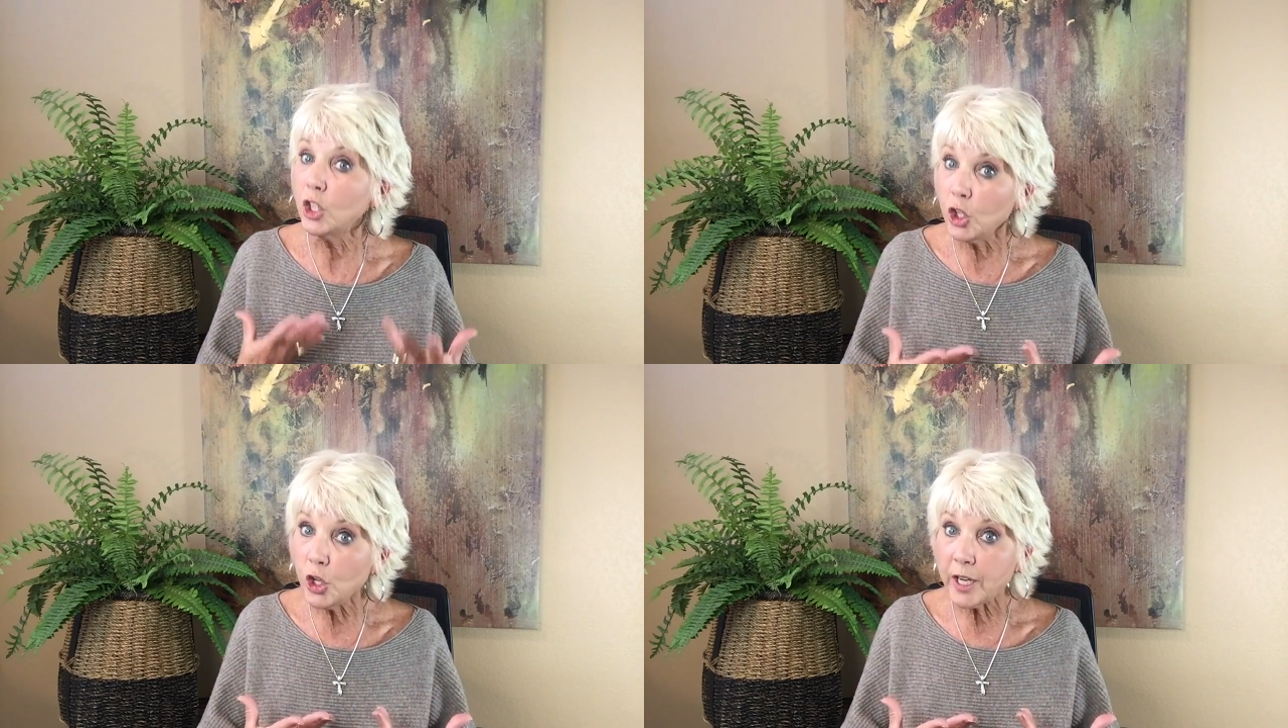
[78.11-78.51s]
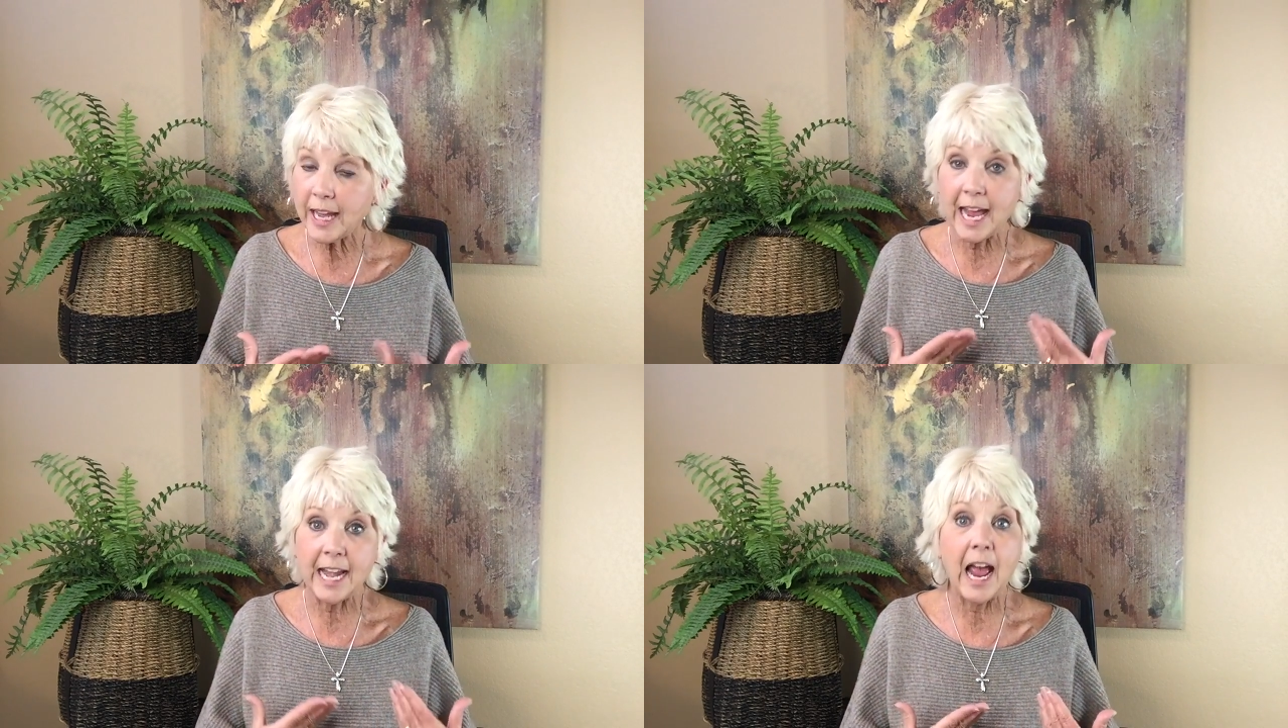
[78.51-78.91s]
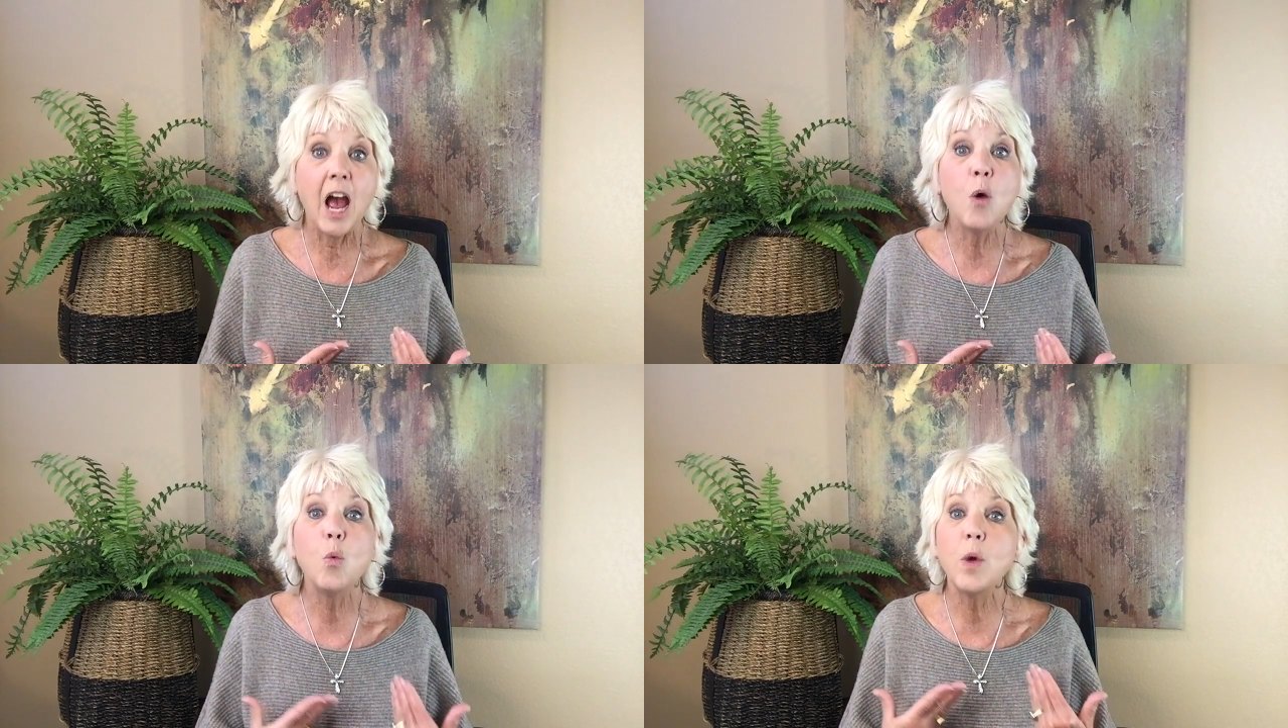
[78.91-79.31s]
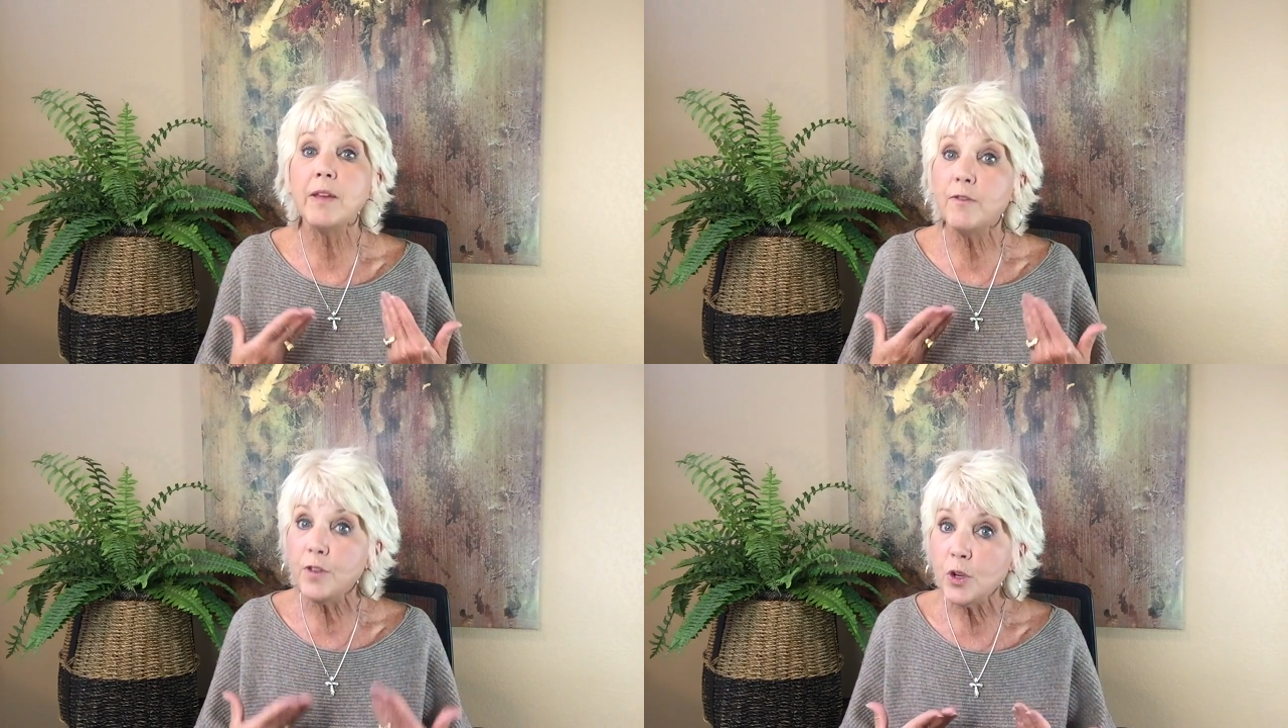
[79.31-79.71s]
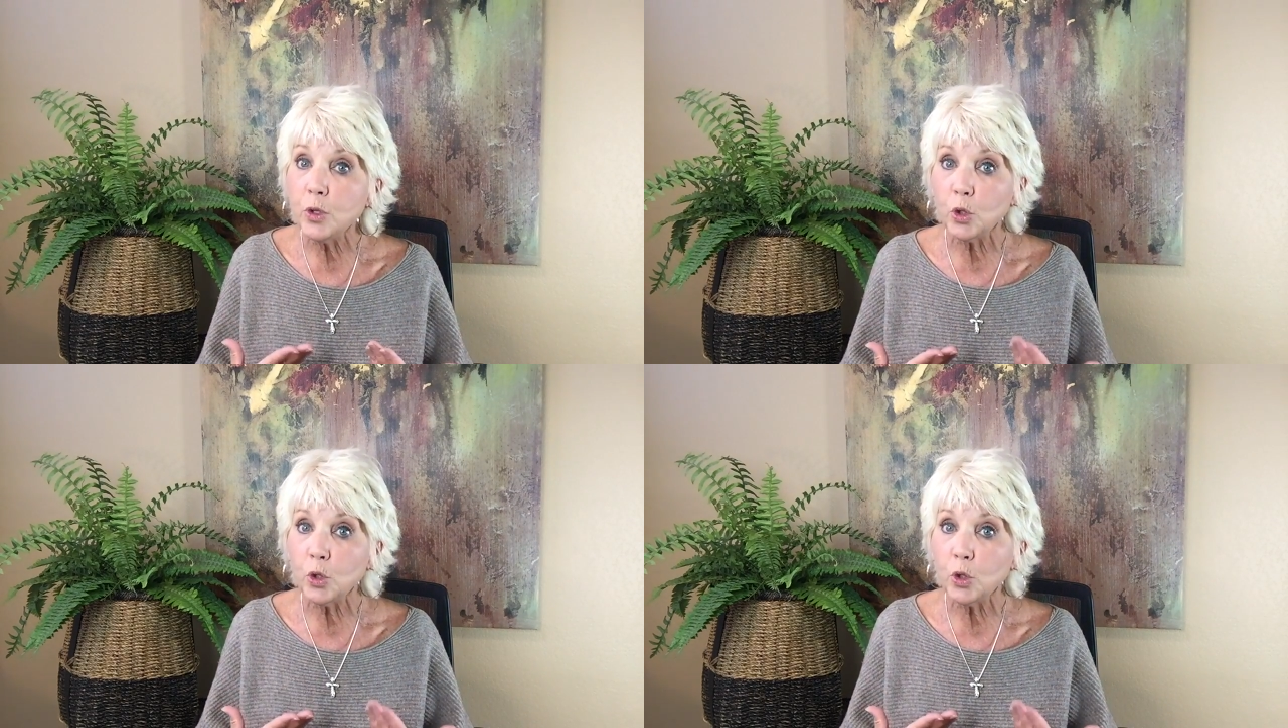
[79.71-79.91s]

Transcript: look at how we view